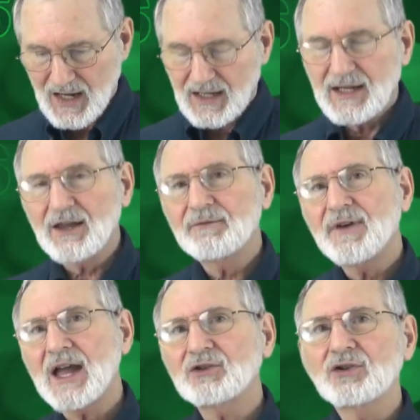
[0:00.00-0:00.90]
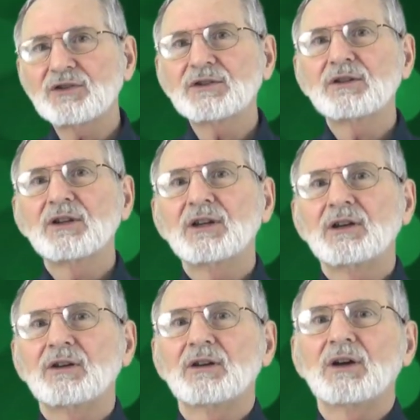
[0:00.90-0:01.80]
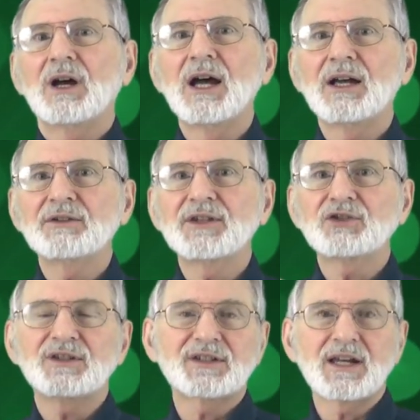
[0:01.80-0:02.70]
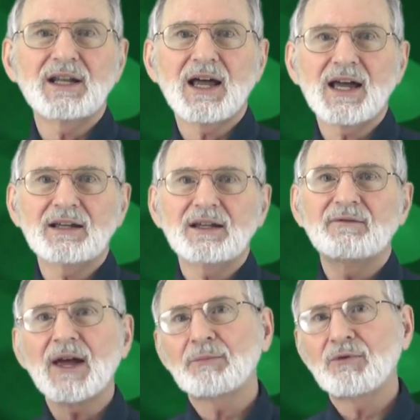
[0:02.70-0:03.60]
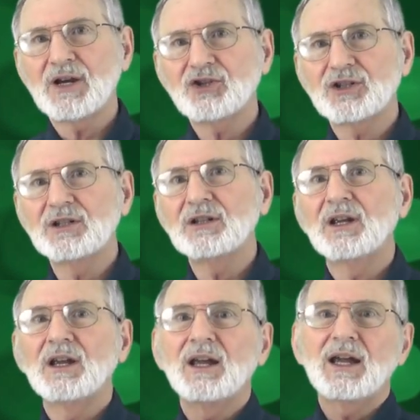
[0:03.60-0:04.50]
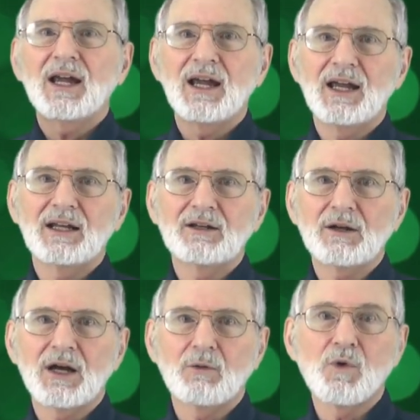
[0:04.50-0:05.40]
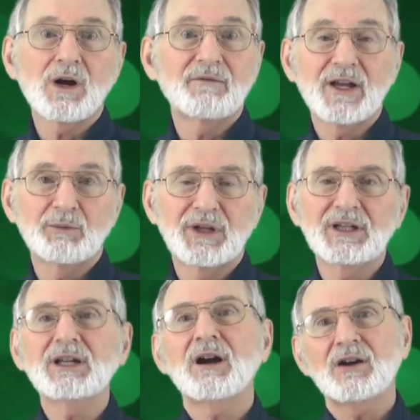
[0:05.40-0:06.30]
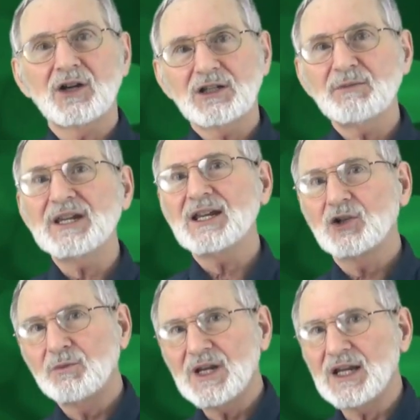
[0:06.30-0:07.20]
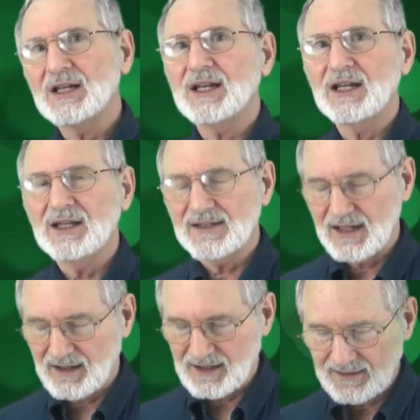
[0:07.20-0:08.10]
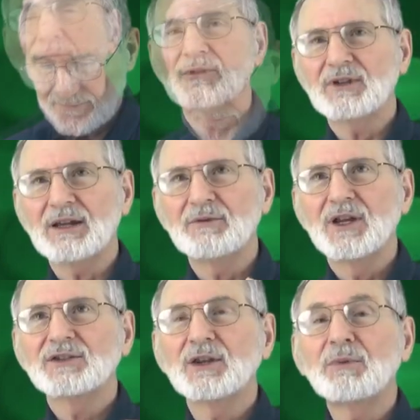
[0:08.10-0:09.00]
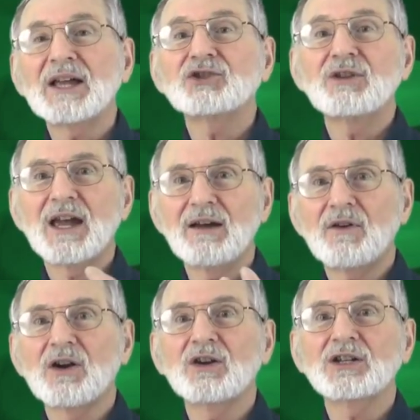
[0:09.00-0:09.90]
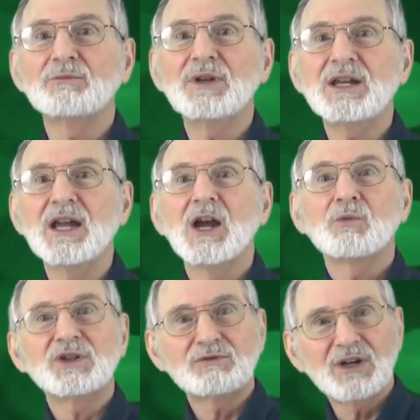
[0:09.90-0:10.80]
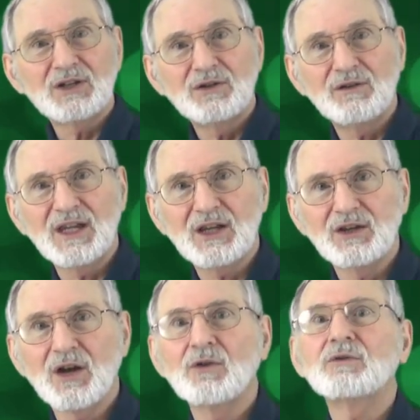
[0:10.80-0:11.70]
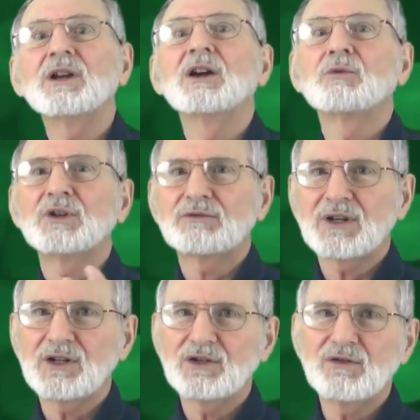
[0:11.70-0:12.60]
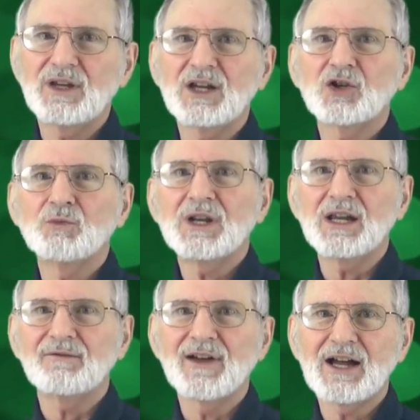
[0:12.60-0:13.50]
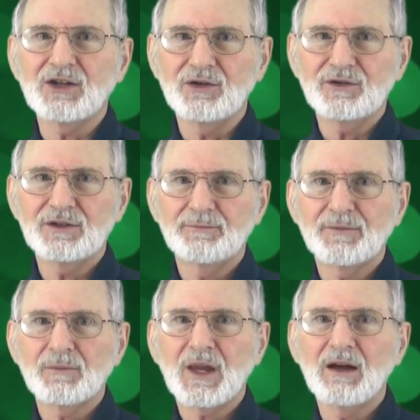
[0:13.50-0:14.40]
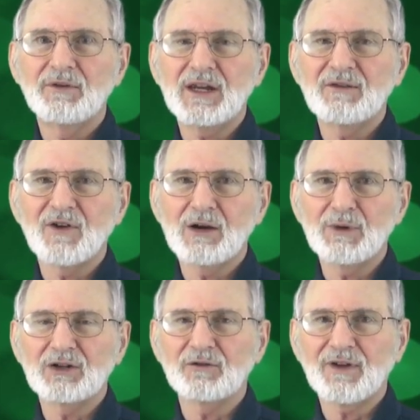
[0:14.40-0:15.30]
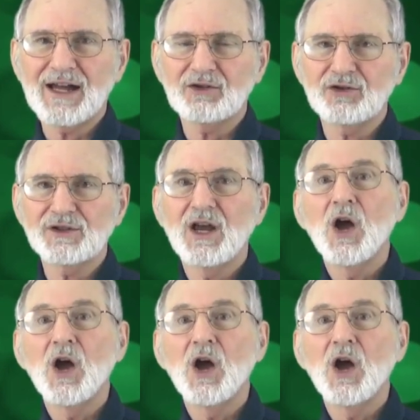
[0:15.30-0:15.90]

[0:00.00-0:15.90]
Now the factors such as sunlight, evaporation, and water availability are going to be intermediate in these areas. Okay? So the plants you have are going to be restricted to the ecotone, restricted to the intermediate values of the environmental factors.